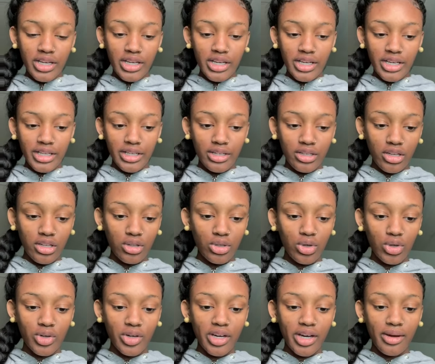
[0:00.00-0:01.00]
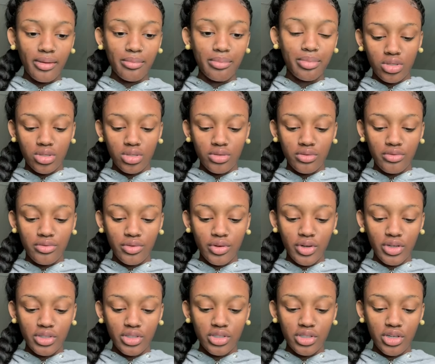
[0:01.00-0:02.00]
and look up
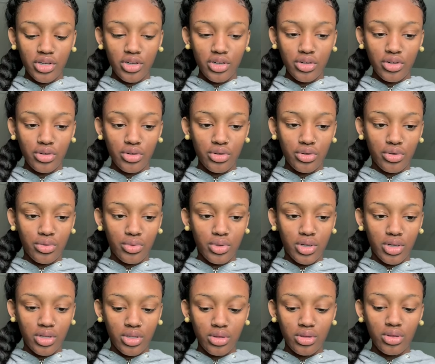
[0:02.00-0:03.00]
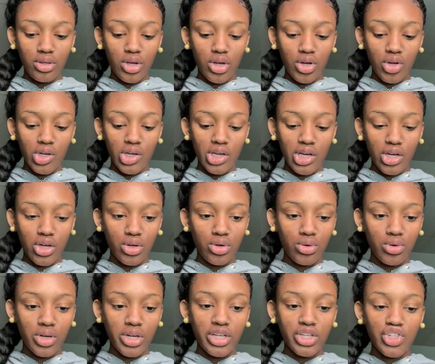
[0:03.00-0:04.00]
Fonto
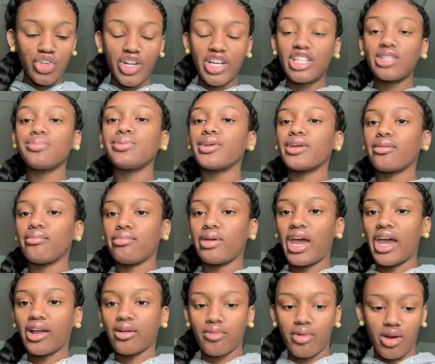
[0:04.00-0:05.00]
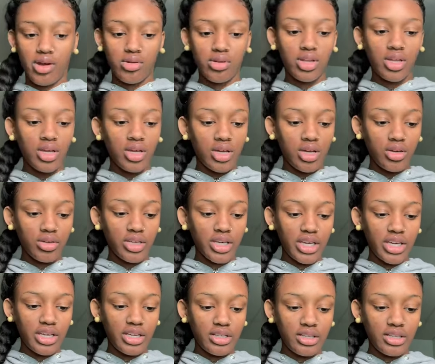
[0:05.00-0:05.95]
logo transparent background. Okay,